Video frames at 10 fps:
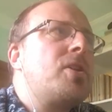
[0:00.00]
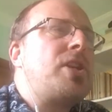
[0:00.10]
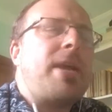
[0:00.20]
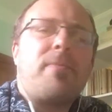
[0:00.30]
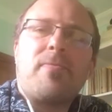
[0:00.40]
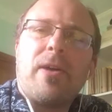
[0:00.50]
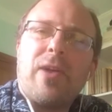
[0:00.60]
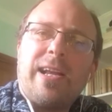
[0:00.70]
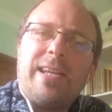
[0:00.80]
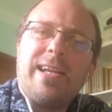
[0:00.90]
shapes my
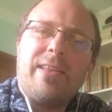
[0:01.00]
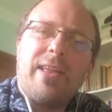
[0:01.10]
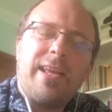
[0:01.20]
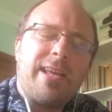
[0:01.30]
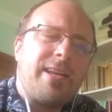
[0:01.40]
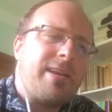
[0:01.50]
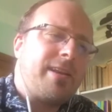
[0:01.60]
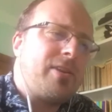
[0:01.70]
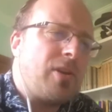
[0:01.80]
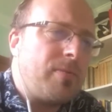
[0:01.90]
writing, I think,
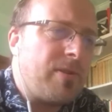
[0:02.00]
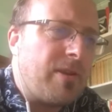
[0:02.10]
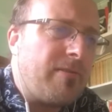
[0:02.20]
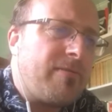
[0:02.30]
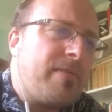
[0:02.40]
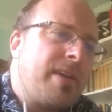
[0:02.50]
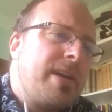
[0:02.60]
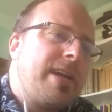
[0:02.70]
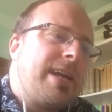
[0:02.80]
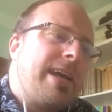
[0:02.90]
in terms of
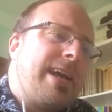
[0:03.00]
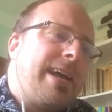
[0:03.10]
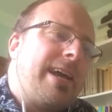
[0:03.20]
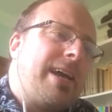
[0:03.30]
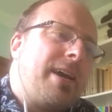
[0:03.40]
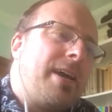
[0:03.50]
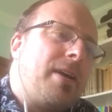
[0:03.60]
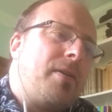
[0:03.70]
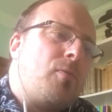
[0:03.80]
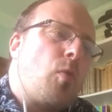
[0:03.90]

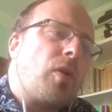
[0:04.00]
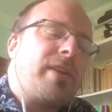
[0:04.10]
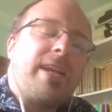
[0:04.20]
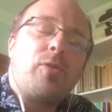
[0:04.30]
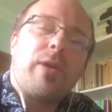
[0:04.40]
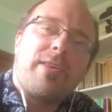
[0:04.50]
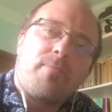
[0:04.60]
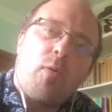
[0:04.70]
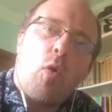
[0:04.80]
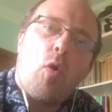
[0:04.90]
wanting to
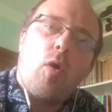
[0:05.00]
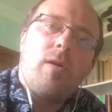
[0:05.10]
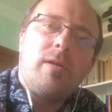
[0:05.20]
explore